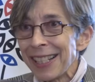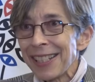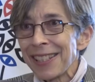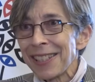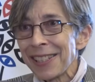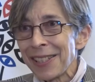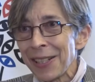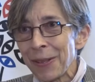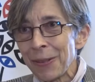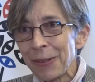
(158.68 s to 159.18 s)

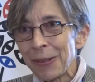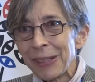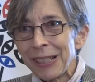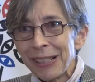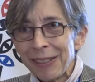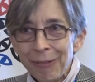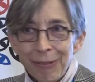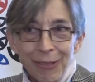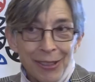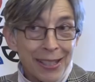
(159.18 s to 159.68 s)
So
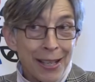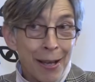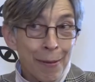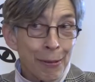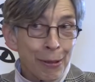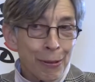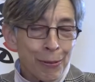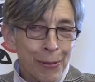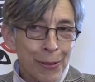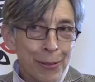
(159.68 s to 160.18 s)
for
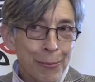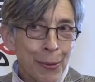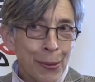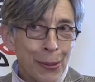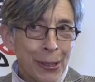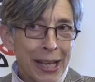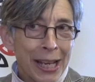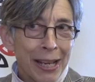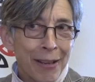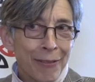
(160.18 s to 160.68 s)
some it was
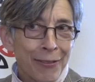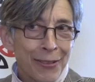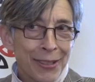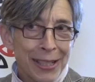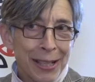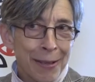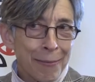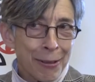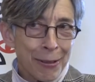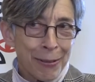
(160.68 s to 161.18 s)
morning, for
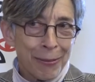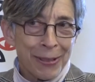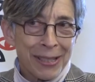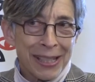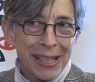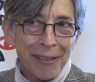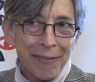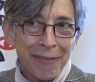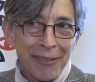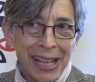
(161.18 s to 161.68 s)
some it
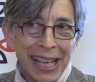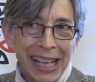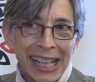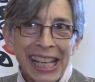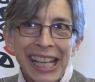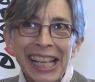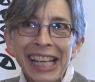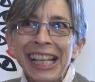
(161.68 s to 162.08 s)
was evening.